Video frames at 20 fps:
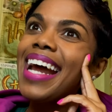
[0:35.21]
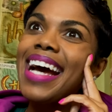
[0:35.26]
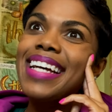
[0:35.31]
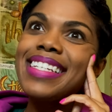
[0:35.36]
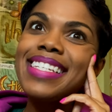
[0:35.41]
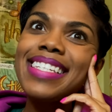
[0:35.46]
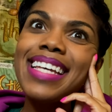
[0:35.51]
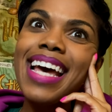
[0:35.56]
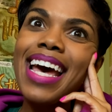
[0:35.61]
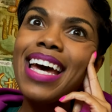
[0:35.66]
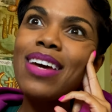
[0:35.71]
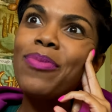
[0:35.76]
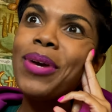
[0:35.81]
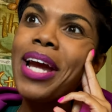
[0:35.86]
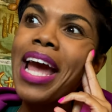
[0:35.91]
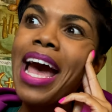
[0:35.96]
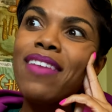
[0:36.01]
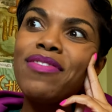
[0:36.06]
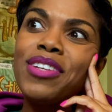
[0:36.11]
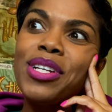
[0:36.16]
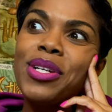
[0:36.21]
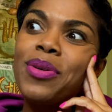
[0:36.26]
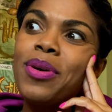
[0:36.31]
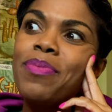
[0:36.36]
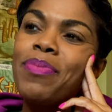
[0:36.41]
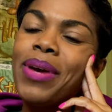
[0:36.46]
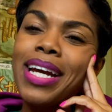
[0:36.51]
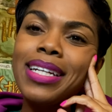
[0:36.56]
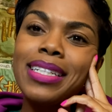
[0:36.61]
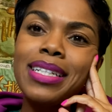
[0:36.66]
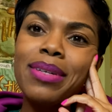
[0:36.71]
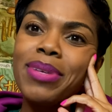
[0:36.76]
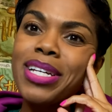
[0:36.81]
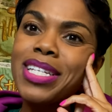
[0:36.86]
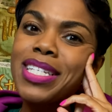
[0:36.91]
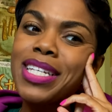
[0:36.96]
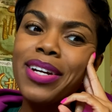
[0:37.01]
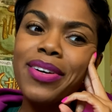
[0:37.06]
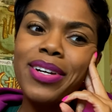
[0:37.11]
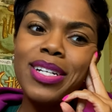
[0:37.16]
I said we have to do a pandemic
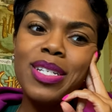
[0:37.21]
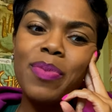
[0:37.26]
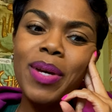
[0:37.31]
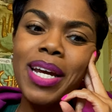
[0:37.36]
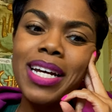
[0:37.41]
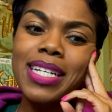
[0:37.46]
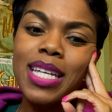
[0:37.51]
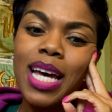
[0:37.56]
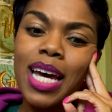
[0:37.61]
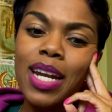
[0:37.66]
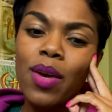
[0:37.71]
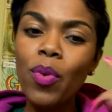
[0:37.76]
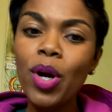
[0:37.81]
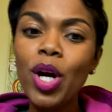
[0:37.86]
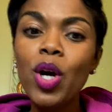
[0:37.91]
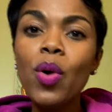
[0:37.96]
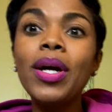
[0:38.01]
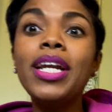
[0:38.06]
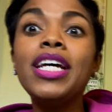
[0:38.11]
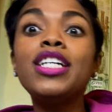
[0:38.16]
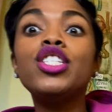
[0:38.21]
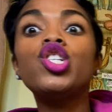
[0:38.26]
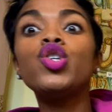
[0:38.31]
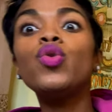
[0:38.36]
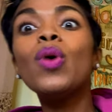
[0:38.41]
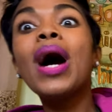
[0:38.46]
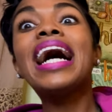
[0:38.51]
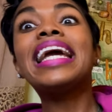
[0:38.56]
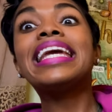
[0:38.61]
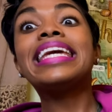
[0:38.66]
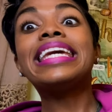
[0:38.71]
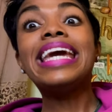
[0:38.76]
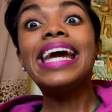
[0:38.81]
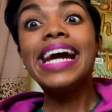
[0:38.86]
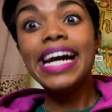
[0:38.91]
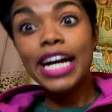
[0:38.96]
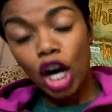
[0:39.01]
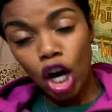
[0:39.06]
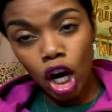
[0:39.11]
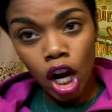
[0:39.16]
series because, honey, we're going into a
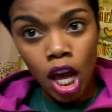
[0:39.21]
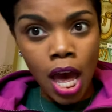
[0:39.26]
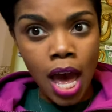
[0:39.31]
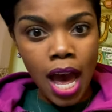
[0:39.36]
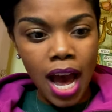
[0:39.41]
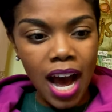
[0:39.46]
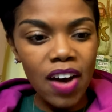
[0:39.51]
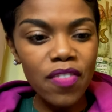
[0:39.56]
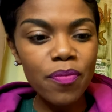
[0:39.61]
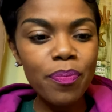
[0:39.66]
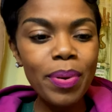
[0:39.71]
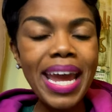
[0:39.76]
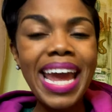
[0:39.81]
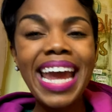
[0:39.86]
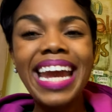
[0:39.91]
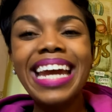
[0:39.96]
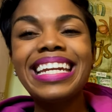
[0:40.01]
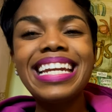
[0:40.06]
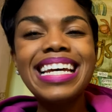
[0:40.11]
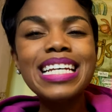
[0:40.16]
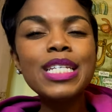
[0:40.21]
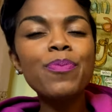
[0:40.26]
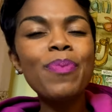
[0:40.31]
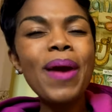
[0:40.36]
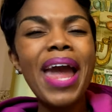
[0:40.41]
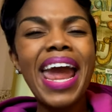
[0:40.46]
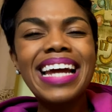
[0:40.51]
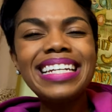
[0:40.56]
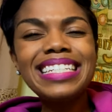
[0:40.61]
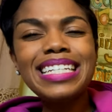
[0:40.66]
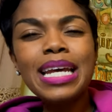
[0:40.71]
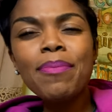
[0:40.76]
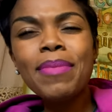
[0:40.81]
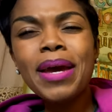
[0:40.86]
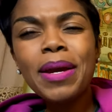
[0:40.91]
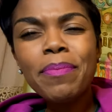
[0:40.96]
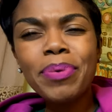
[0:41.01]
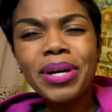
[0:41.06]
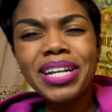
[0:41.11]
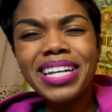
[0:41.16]
year of being in this
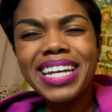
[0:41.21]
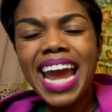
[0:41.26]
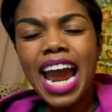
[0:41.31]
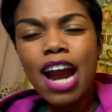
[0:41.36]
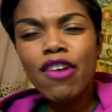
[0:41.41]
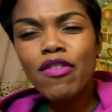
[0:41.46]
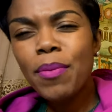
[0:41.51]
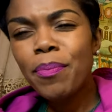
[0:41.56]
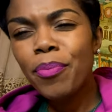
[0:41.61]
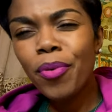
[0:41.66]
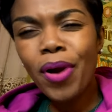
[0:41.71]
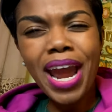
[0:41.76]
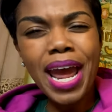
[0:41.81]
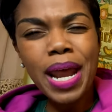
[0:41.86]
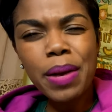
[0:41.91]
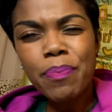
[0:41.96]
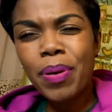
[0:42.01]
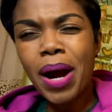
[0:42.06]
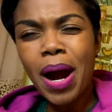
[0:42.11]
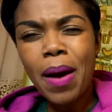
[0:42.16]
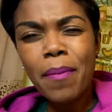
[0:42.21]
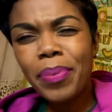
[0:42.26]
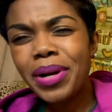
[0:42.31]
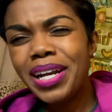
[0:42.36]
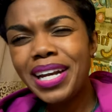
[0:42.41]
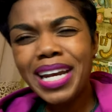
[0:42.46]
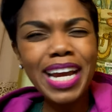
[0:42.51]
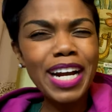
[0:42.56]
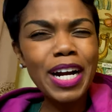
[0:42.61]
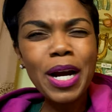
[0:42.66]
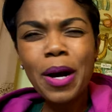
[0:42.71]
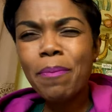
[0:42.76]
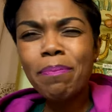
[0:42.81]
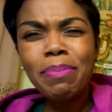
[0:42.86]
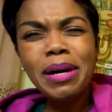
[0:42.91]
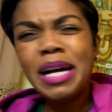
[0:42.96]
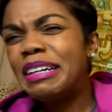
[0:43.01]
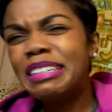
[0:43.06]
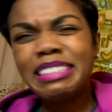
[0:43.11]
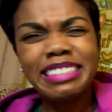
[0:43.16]
pandemic Panera Bread pumpernickel
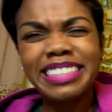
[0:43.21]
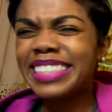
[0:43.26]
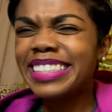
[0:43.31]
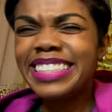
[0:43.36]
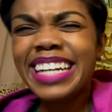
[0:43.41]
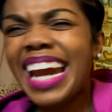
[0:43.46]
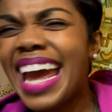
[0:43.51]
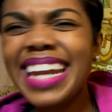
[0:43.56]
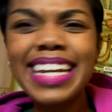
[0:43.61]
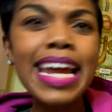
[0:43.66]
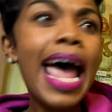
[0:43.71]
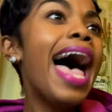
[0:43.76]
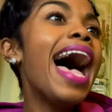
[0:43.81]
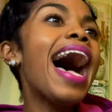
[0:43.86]
bullshit.